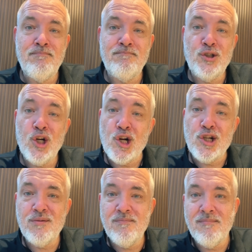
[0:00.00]

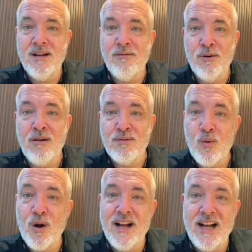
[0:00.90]
church, where I was
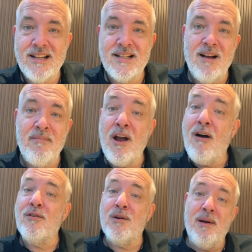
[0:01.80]
working at the time, they
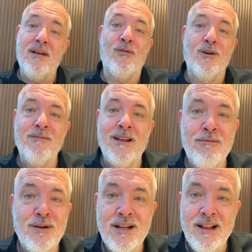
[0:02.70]
offered to pay for it. They
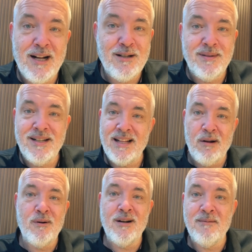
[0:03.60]
really liked me, and they
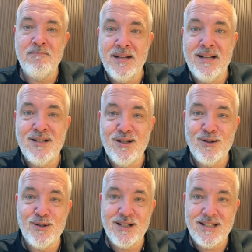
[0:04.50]
wanted me
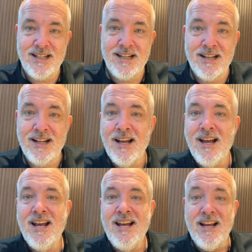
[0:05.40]
to succeed.
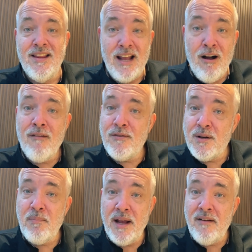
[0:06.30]
And they offered
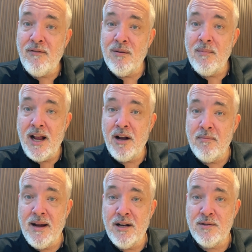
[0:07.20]
to pay for my anger
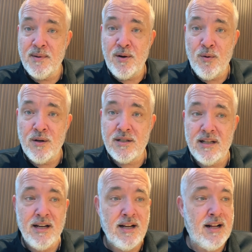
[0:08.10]
management course.
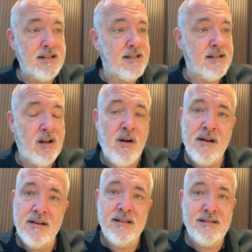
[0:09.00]
And I said,
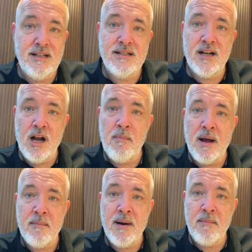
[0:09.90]
no, this needs to come
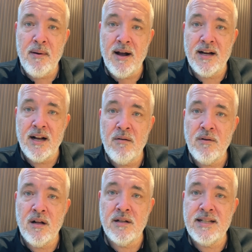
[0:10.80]
out of my pocket. I
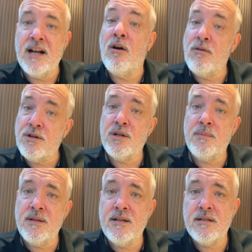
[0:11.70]
want to take
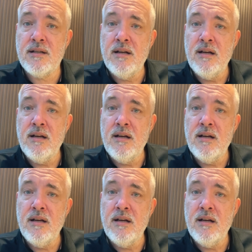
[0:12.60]
ownership of this.